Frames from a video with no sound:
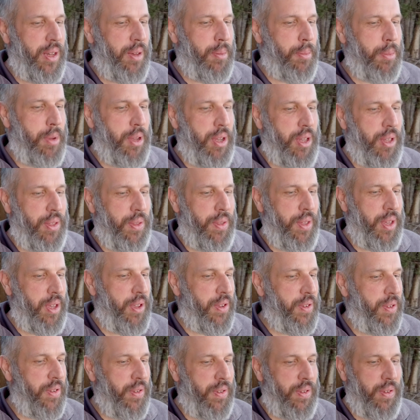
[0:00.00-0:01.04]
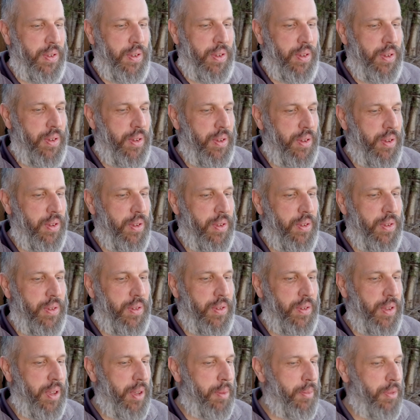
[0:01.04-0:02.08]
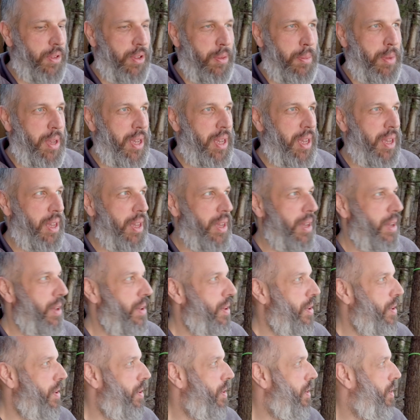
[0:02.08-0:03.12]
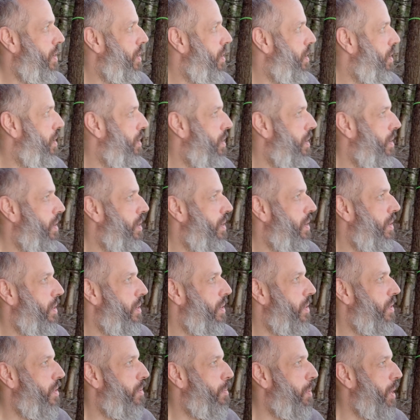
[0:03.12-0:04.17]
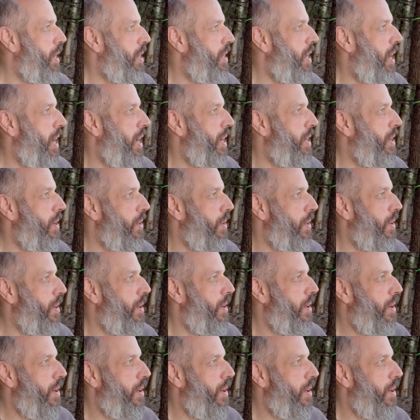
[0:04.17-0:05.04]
but this seems to be spectacular.